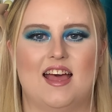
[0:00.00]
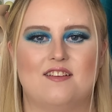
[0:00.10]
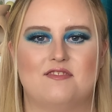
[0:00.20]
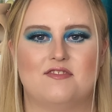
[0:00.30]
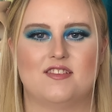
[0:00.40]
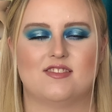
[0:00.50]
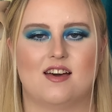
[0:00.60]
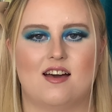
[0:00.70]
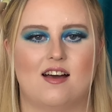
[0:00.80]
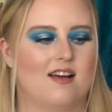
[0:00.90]
everything that
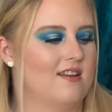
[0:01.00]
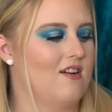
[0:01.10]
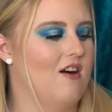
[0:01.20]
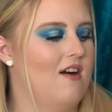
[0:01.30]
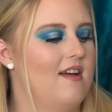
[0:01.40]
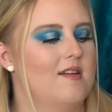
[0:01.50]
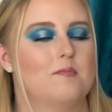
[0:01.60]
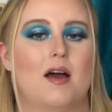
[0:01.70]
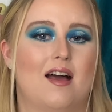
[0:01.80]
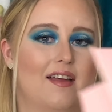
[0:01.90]
I got in
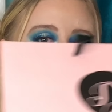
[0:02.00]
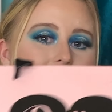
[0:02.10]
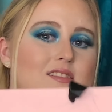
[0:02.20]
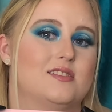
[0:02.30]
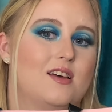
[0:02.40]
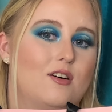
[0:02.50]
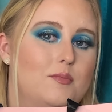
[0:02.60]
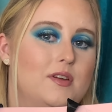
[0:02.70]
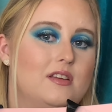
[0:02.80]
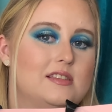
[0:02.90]
my Doll
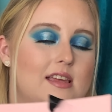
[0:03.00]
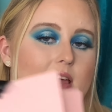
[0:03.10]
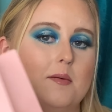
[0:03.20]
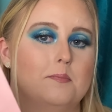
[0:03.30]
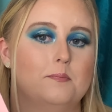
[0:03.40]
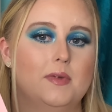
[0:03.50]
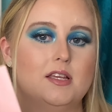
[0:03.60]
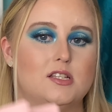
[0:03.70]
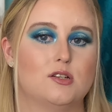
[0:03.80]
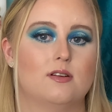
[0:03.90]
Beauty
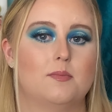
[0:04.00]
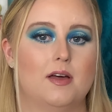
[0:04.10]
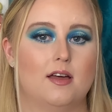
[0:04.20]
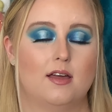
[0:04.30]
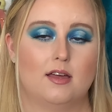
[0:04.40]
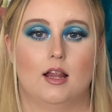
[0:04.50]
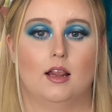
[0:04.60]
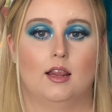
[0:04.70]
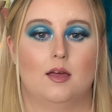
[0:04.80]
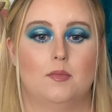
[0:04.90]
mystery bag.
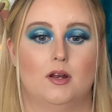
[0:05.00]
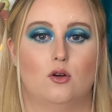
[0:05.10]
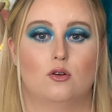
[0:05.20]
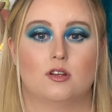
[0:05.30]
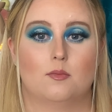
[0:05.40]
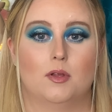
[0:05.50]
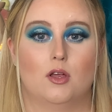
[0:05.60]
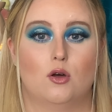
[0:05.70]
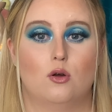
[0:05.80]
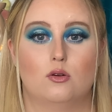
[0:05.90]
Let me know down
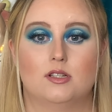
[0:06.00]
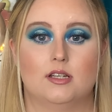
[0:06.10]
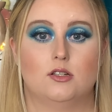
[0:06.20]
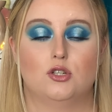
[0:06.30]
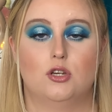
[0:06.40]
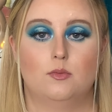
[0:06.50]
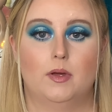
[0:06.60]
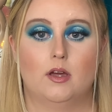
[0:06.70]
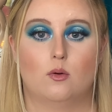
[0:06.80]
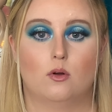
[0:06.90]
below, did you
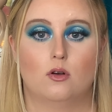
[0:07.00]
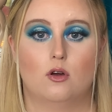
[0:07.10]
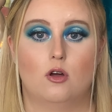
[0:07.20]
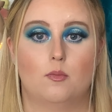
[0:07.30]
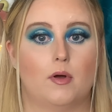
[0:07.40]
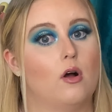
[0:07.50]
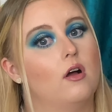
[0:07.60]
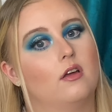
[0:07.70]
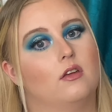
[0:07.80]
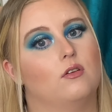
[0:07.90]
pick one up, or
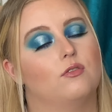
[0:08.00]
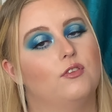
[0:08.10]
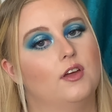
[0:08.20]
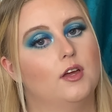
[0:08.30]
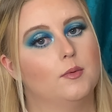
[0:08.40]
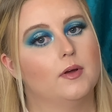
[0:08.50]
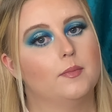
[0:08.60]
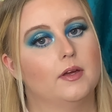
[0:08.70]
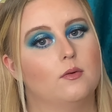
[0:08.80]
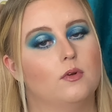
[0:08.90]
are you thinking about
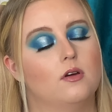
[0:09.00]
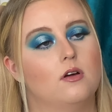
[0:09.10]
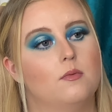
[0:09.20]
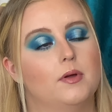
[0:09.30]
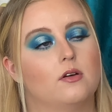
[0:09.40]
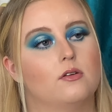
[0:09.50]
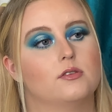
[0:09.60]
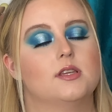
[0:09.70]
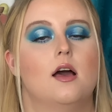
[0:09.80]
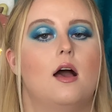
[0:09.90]
picking one up?
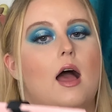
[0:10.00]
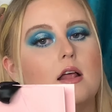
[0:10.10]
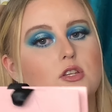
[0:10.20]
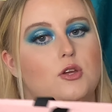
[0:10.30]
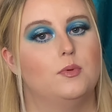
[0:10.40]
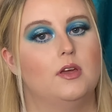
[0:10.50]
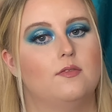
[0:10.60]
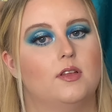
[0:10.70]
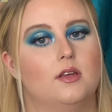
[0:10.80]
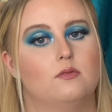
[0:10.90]
Because I do believe
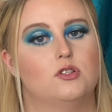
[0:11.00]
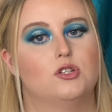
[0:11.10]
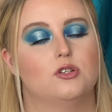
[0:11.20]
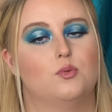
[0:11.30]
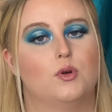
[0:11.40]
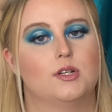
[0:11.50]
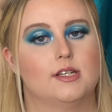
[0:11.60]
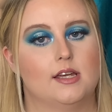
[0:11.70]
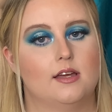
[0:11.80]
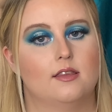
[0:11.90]
that it was just one
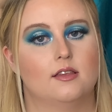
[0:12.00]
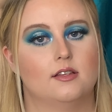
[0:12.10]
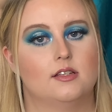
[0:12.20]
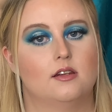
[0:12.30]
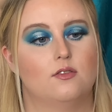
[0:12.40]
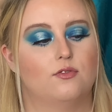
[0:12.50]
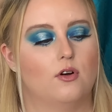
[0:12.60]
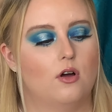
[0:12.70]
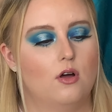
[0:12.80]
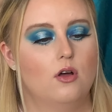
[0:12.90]
day that they did it
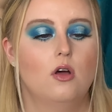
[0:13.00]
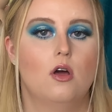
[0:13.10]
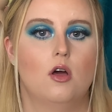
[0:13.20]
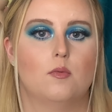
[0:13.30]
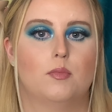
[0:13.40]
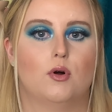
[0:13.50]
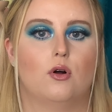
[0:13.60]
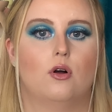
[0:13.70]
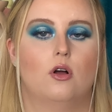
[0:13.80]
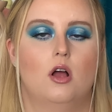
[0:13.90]
for, but